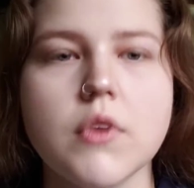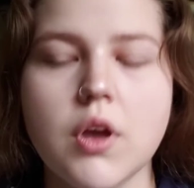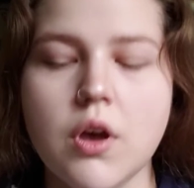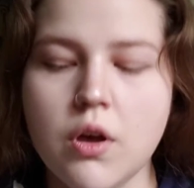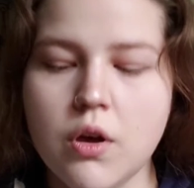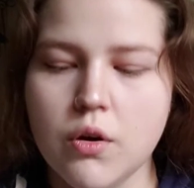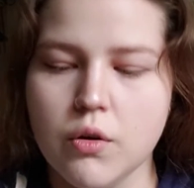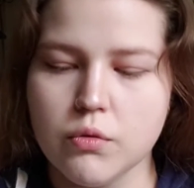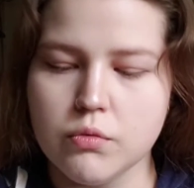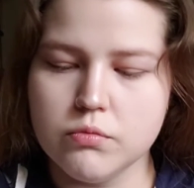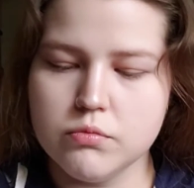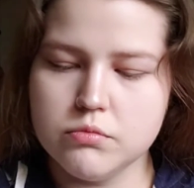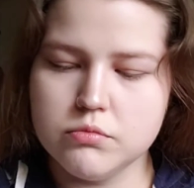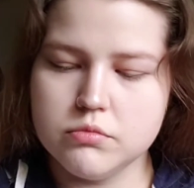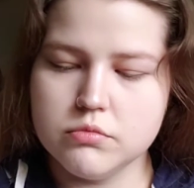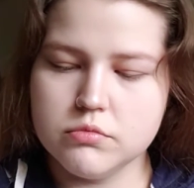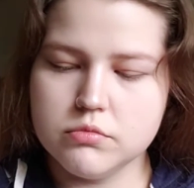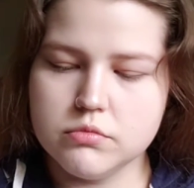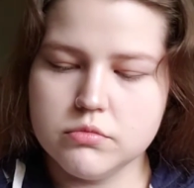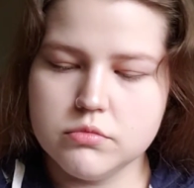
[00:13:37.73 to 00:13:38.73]
oh,
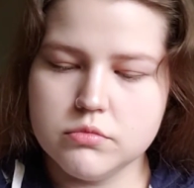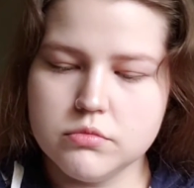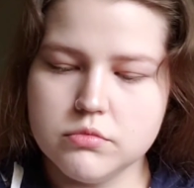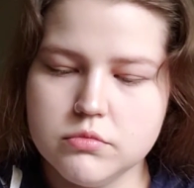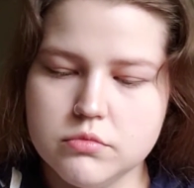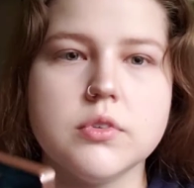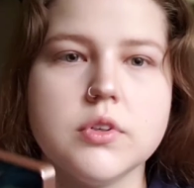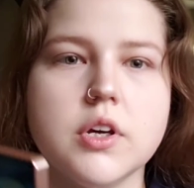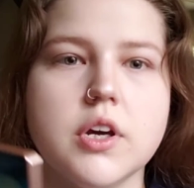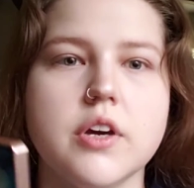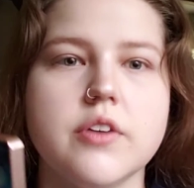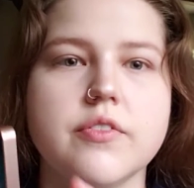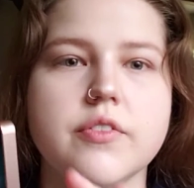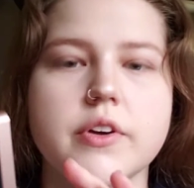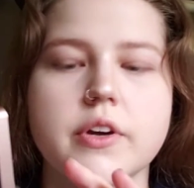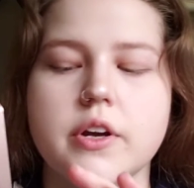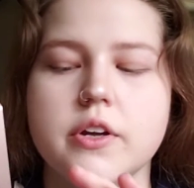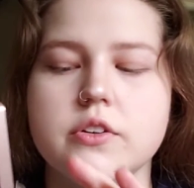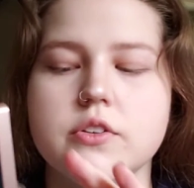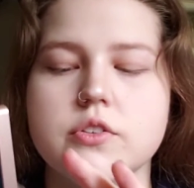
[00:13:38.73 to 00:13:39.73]
I
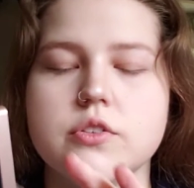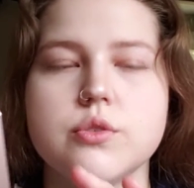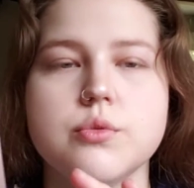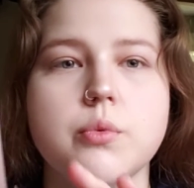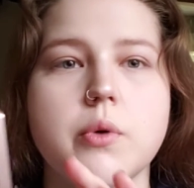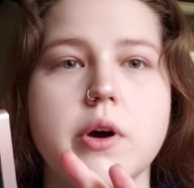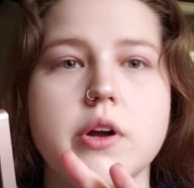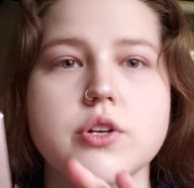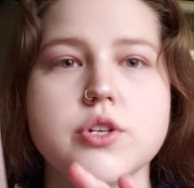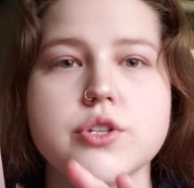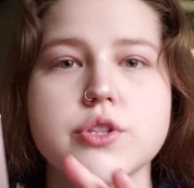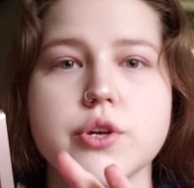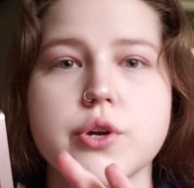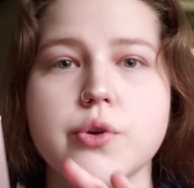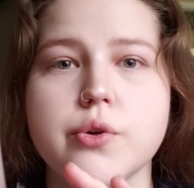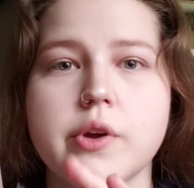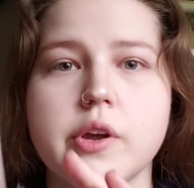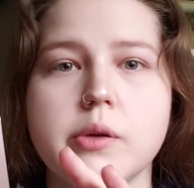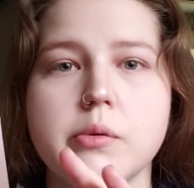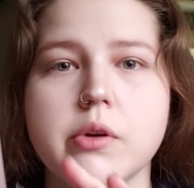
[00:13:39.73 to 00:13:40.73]
forgot to swatch the
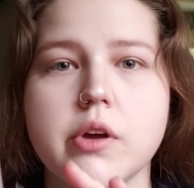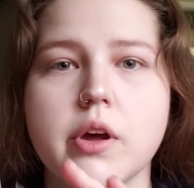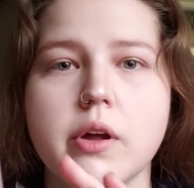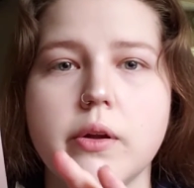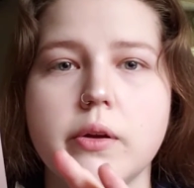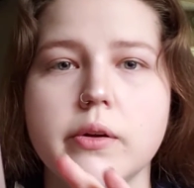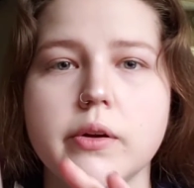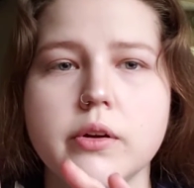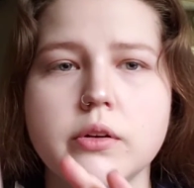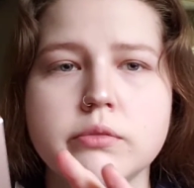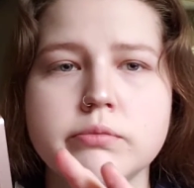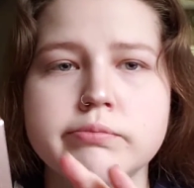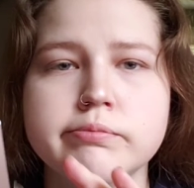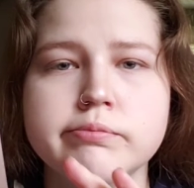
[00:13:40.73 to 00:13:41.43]
cream color.